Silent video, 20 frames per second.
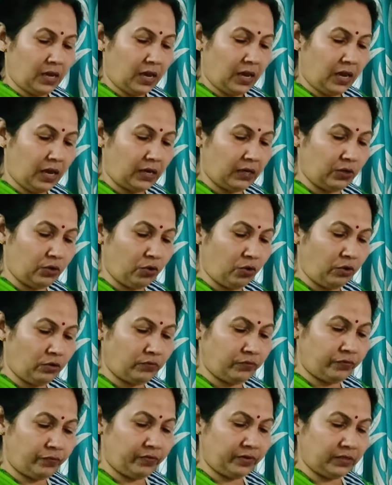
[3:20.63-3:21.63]
are
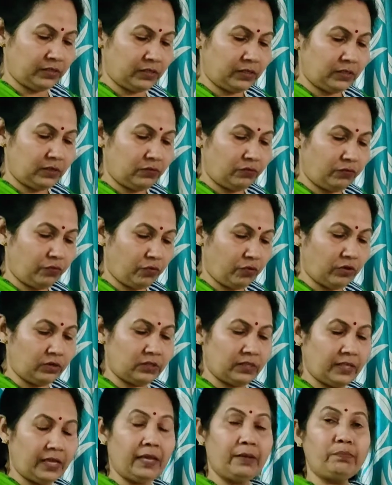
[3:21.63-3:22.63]
not fit
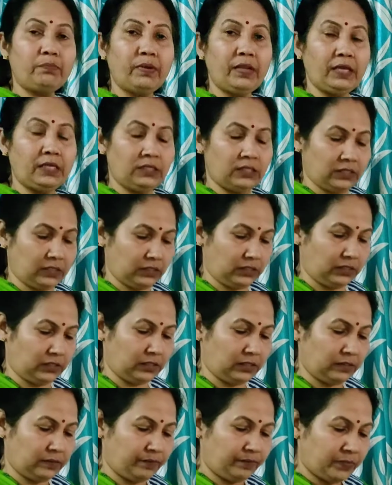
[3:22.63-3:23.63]
for their
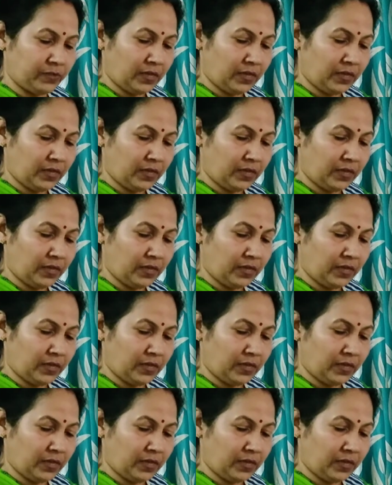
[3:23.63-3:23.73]
places.